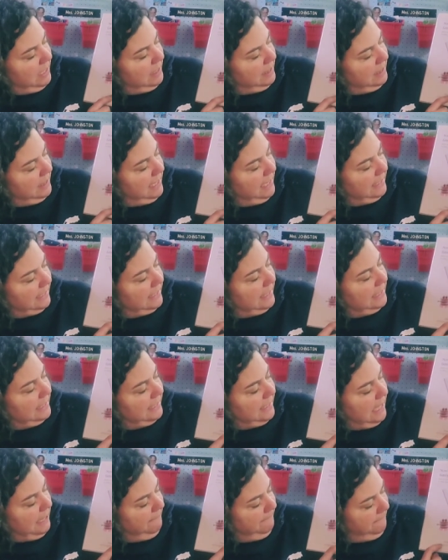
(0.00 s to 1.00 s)
Things that
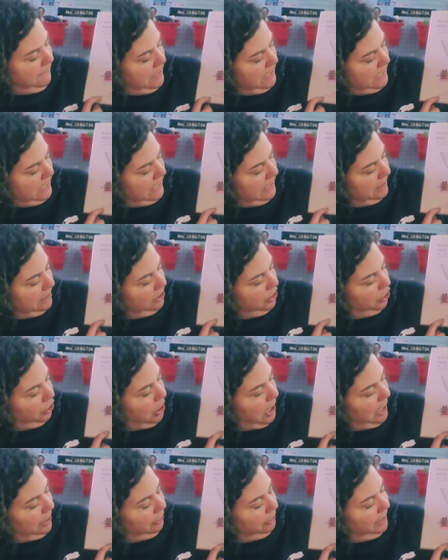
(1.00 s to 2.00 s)
say funny,
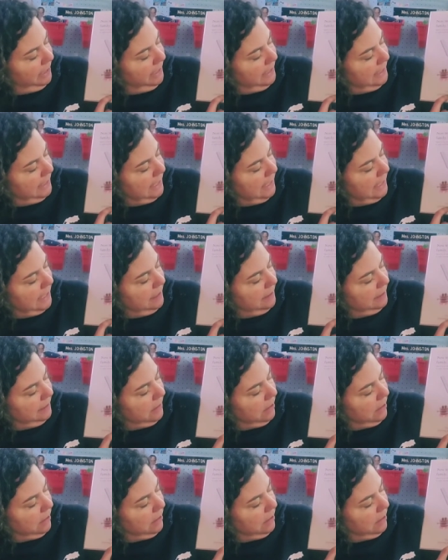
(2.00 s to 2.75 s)
chattering teeth,